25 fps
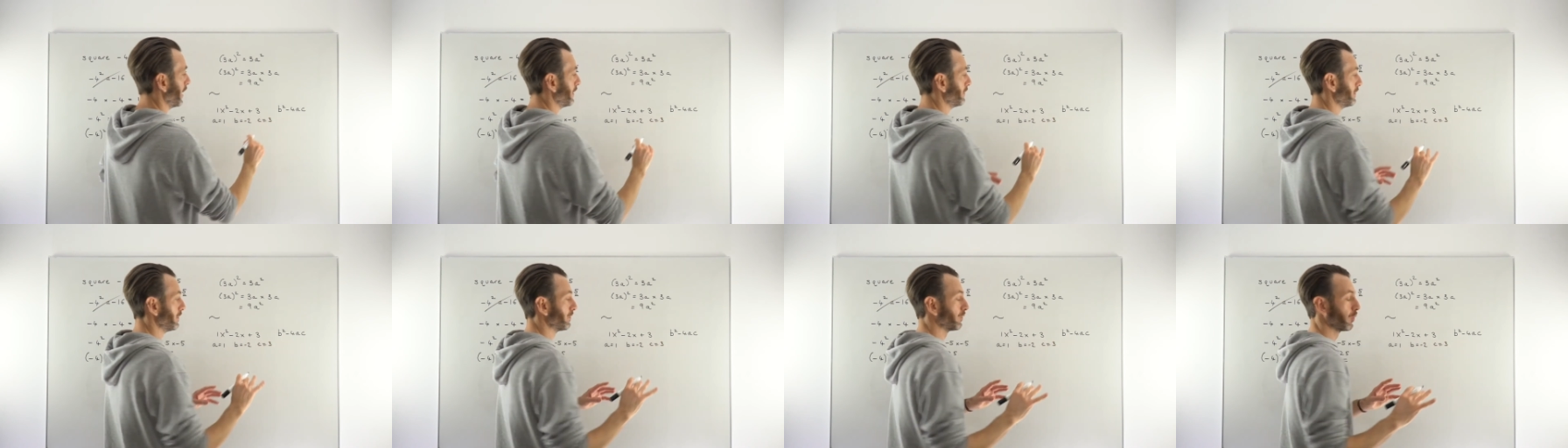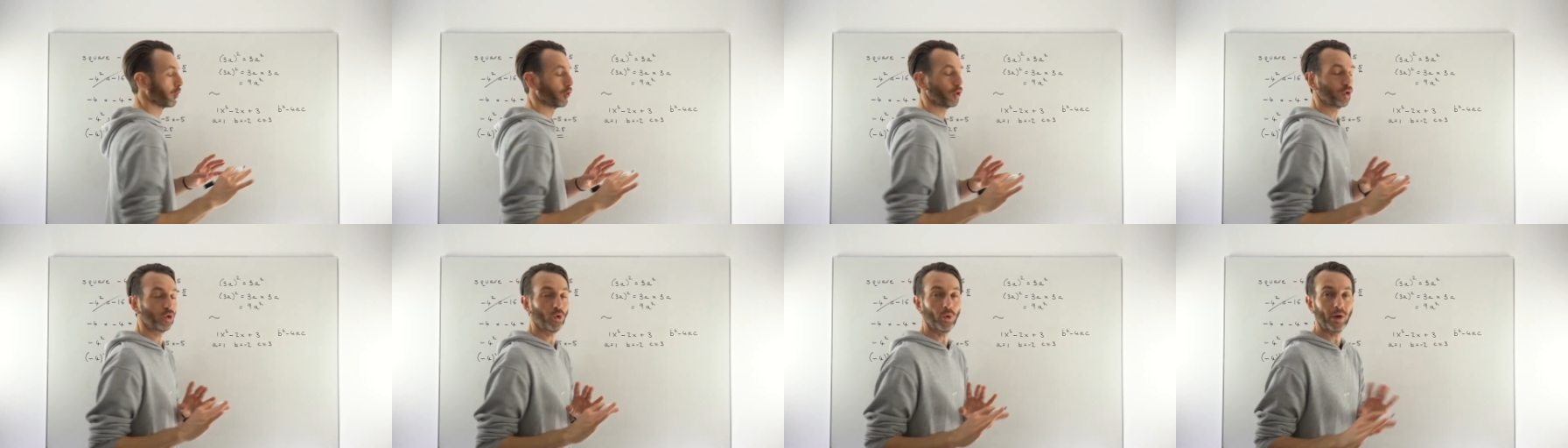If you've
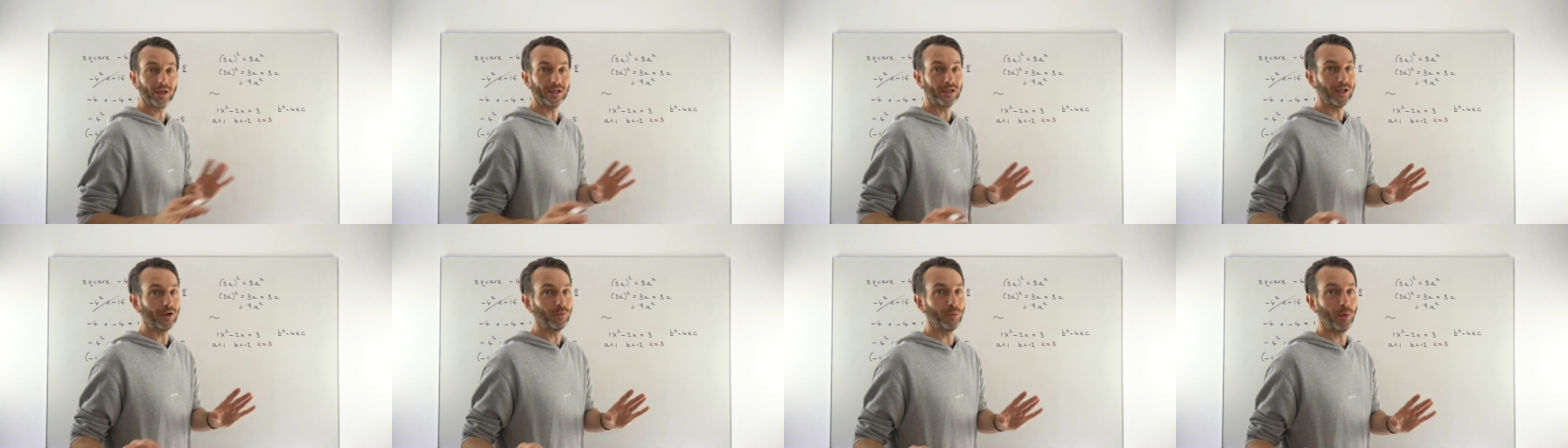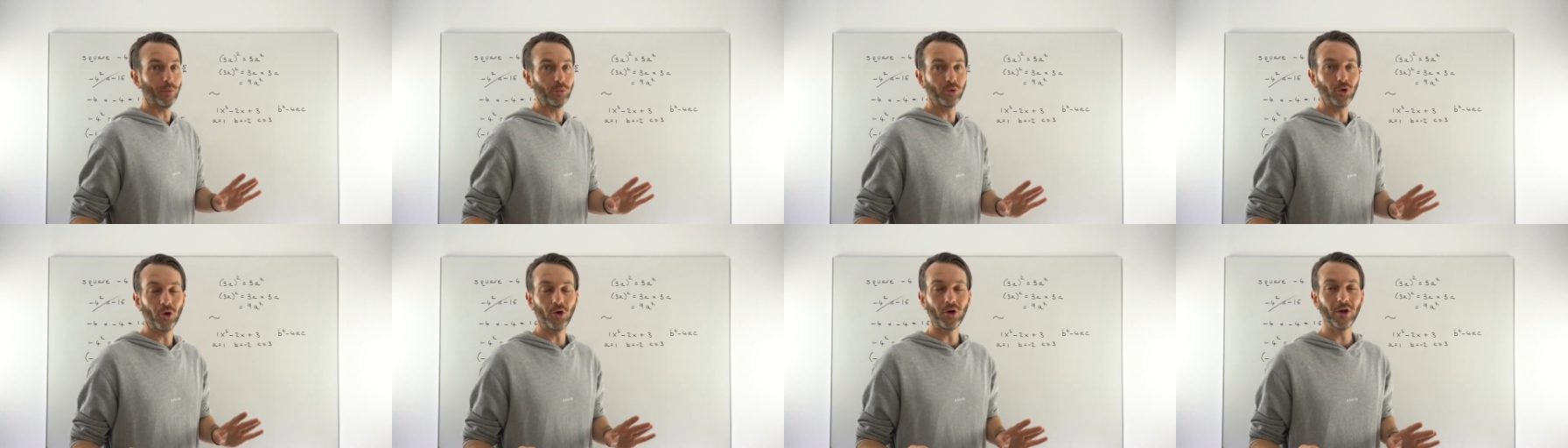got no idea what
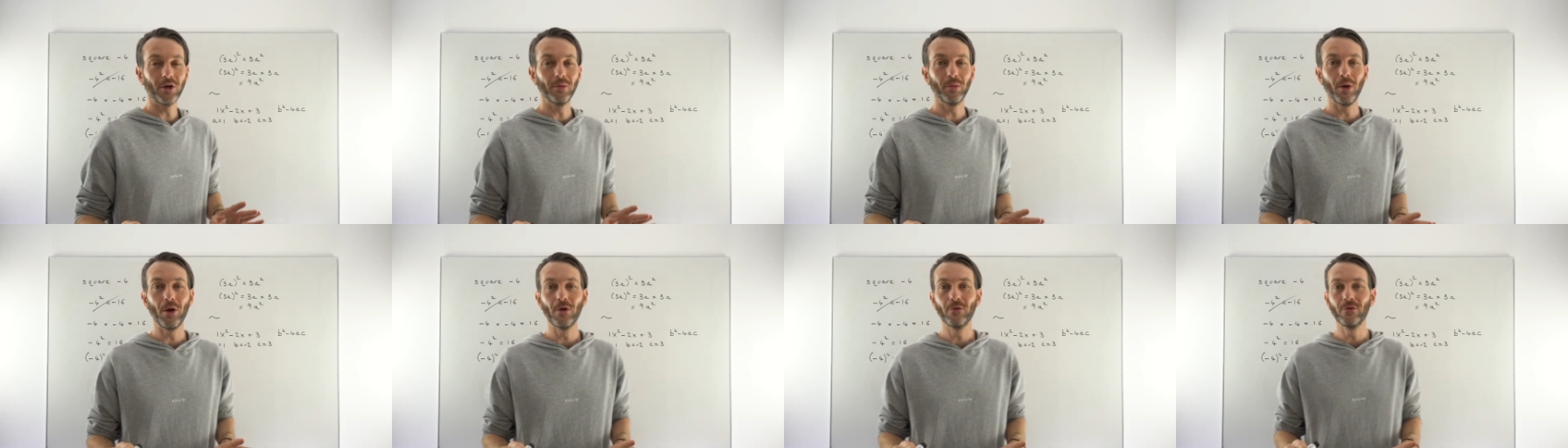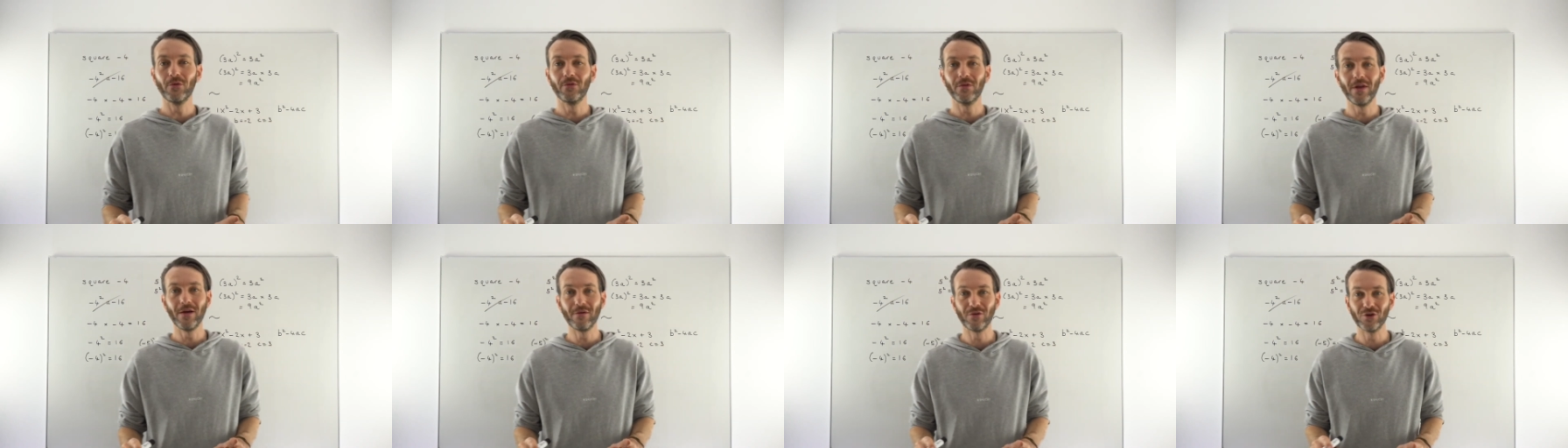I'm talking about, if
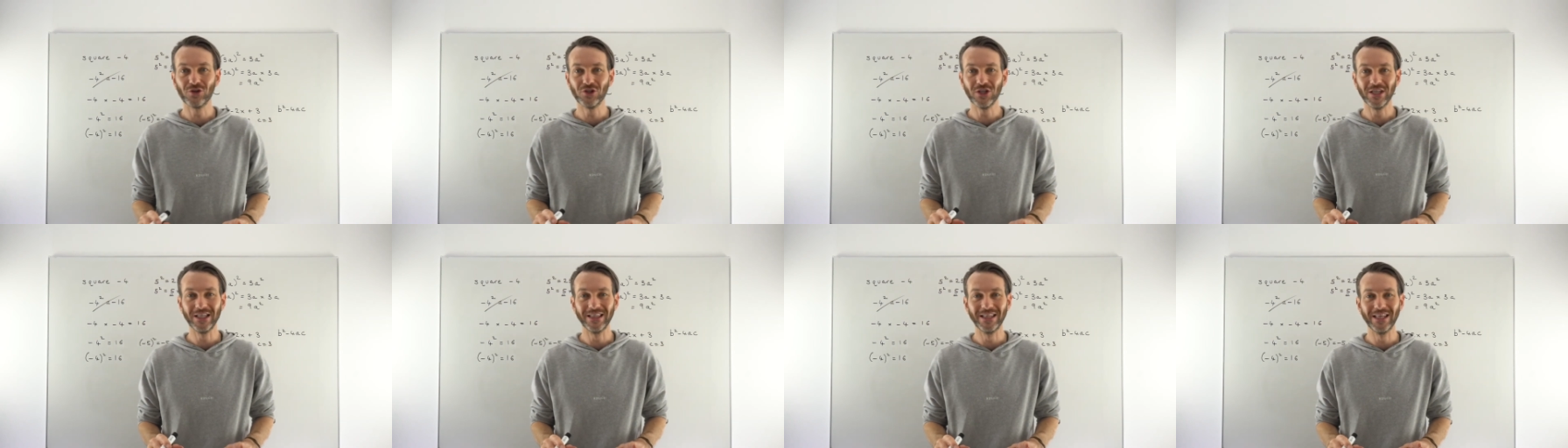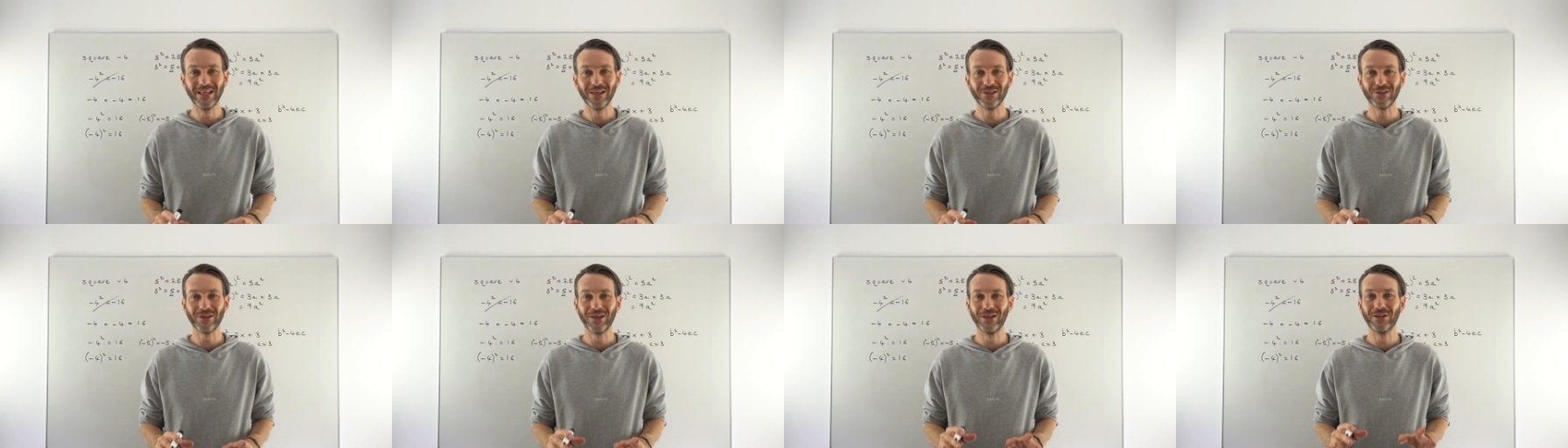you've never seen
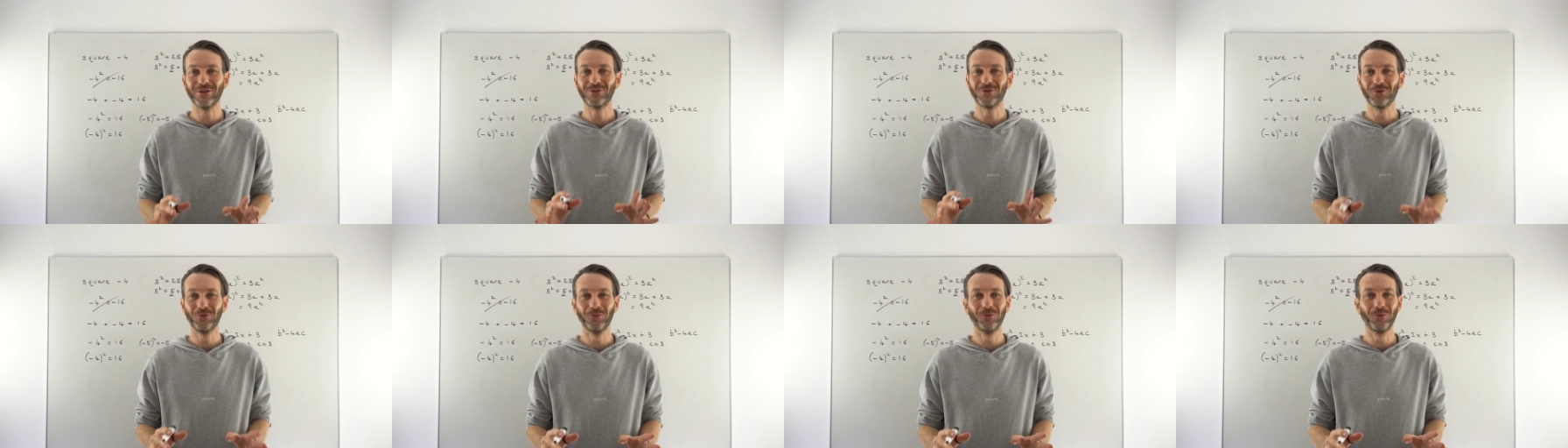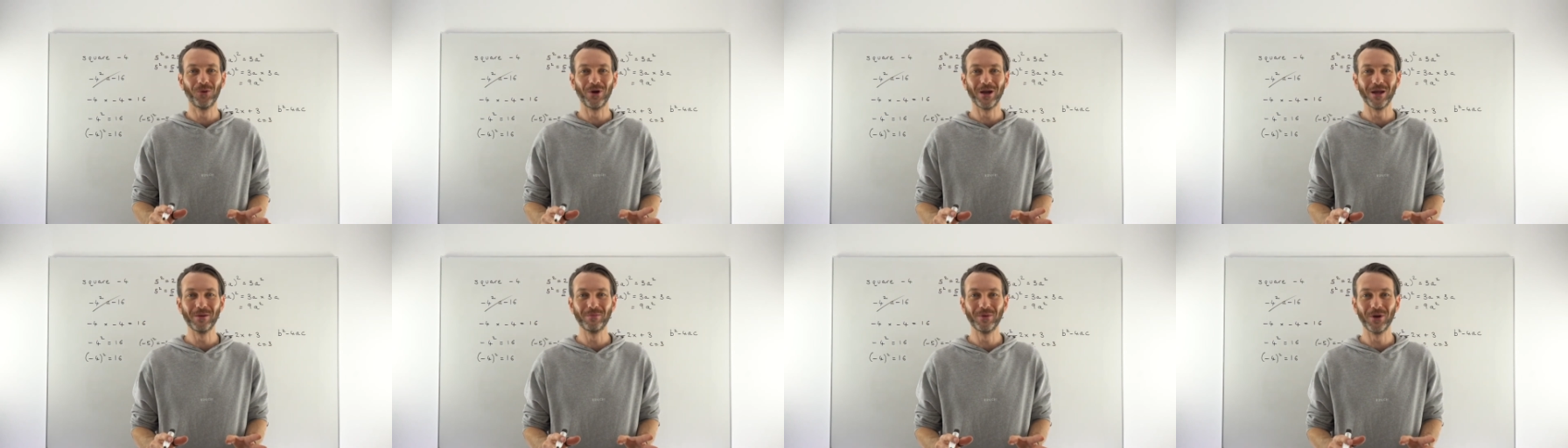these, then don't
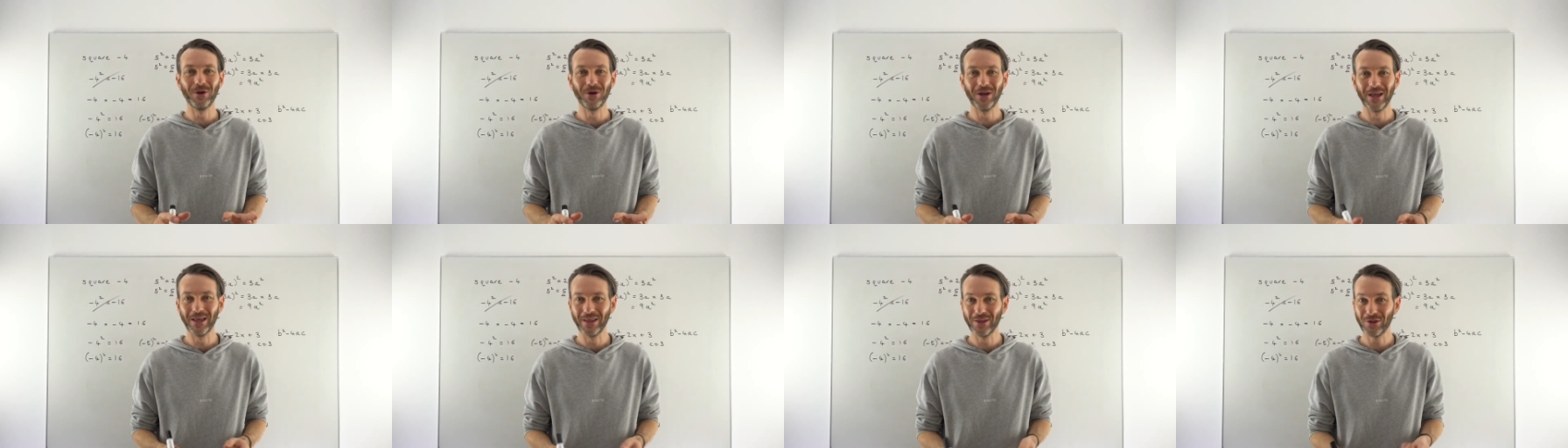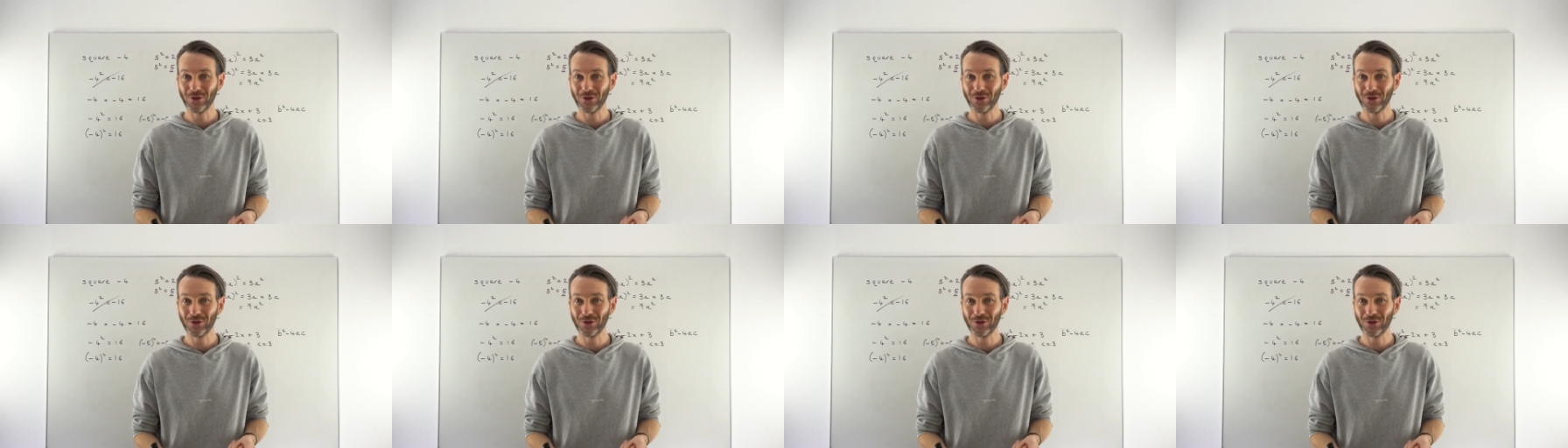worry about it.